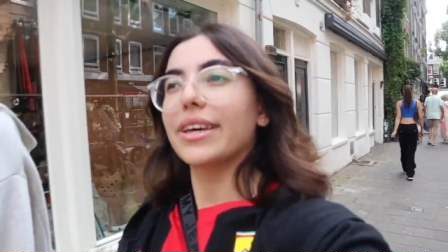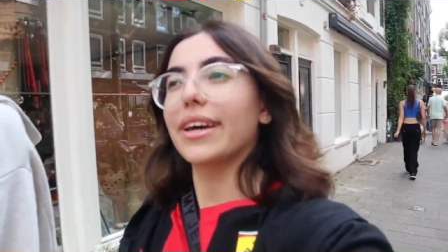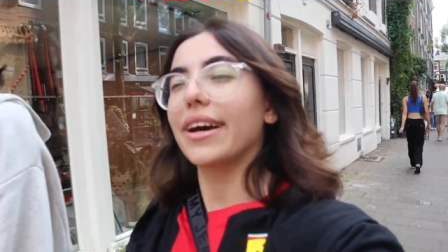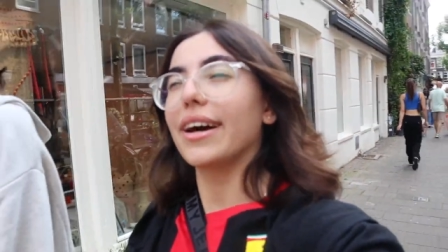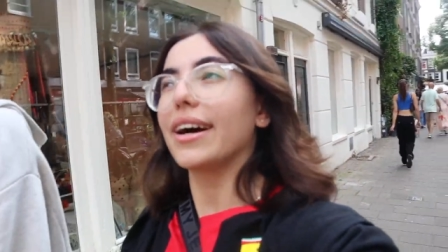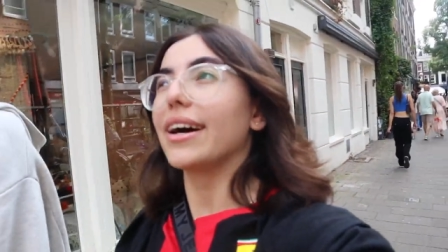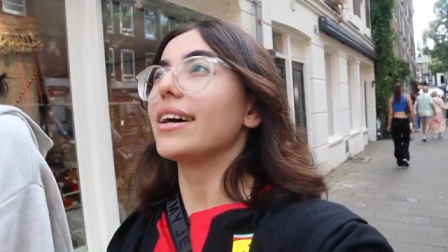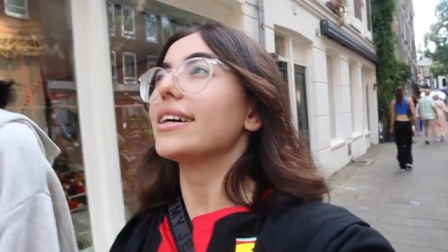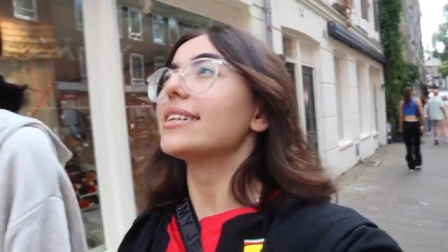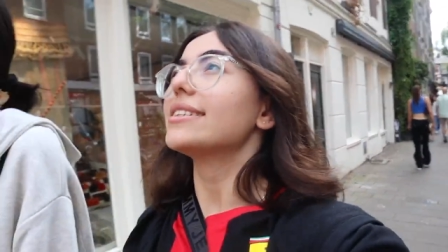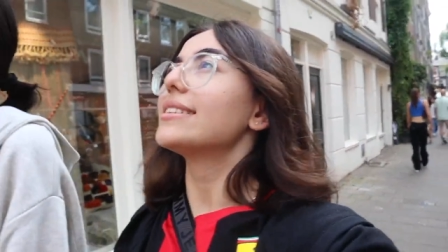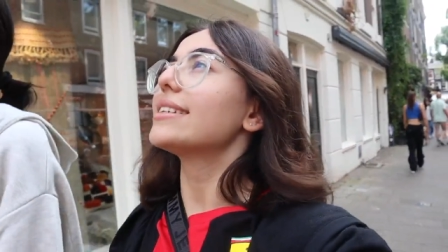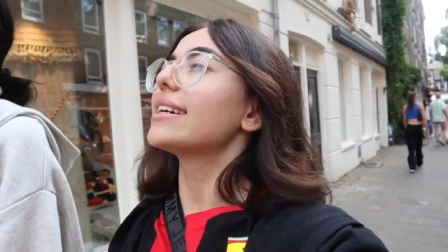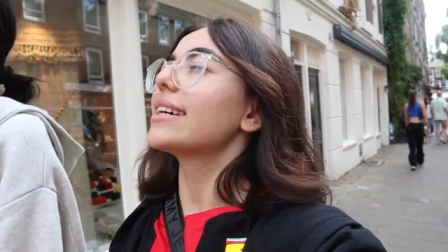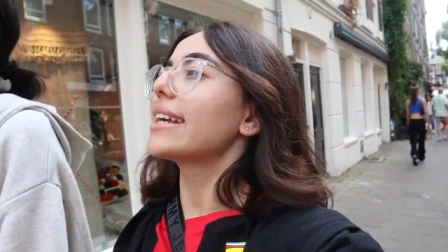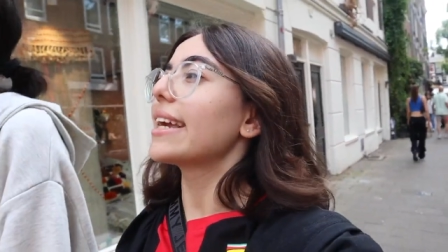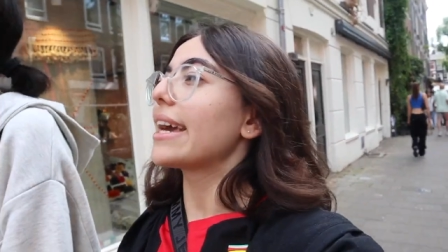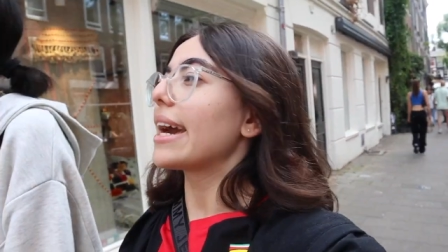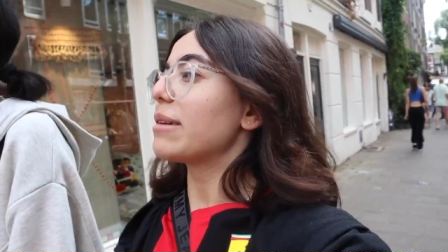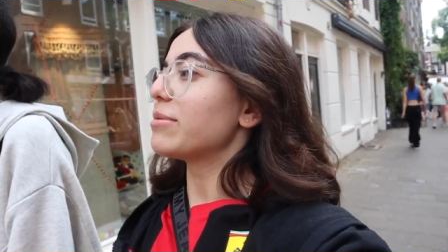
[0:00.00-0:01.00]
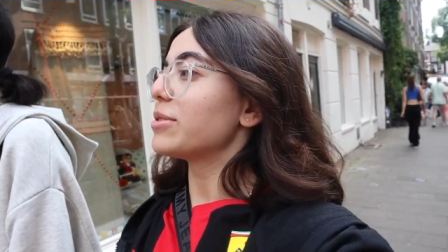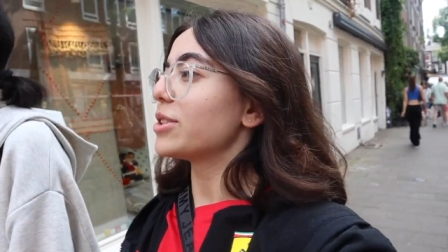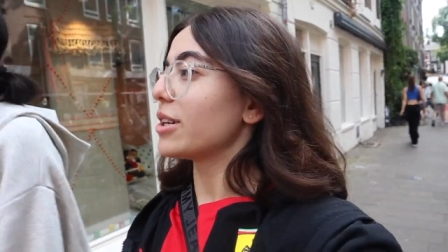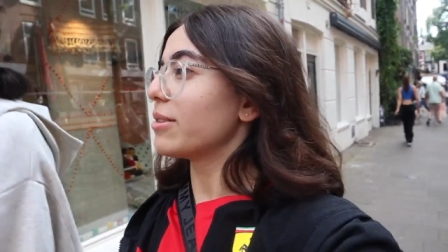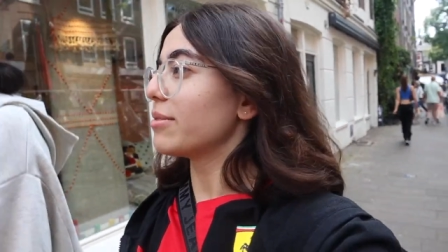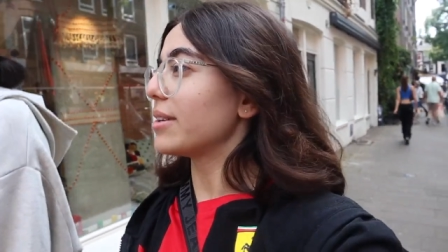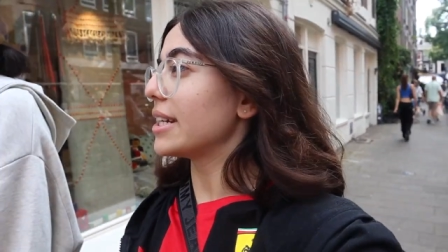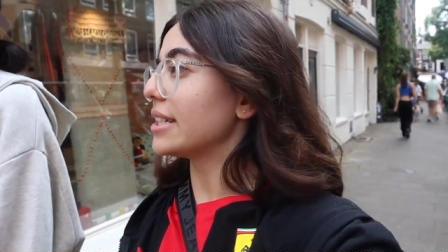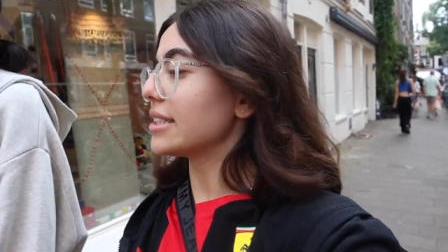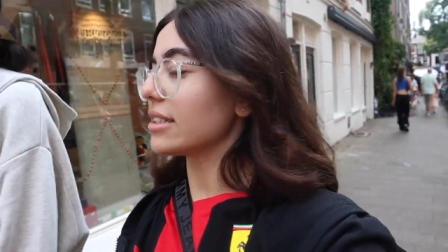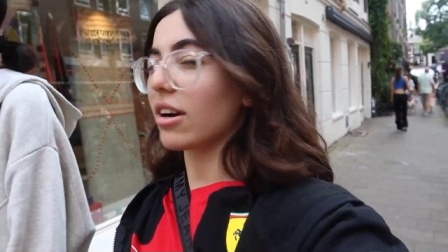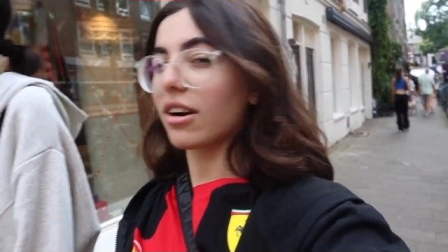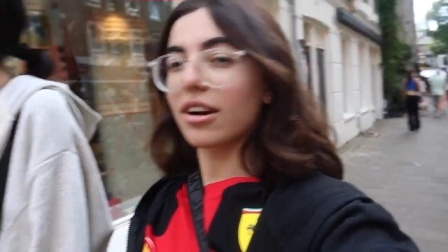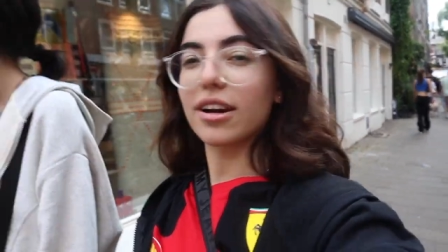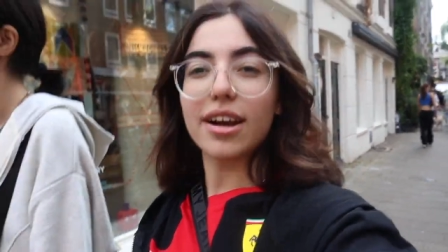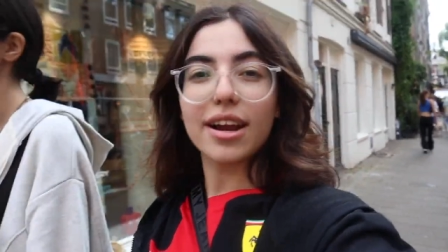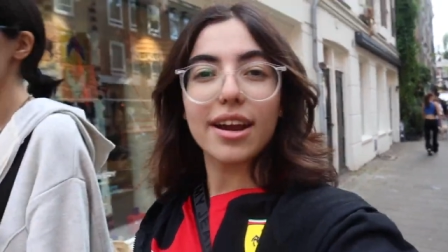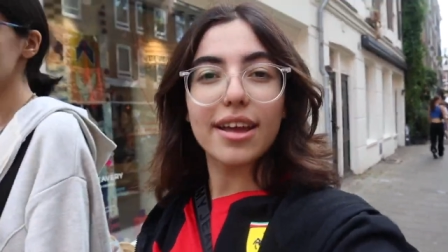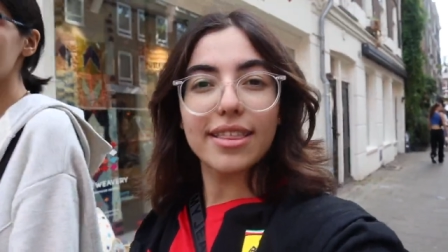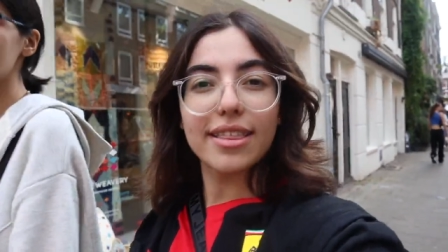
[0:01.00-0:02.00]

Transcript: yeah, sunny Amsterdam days are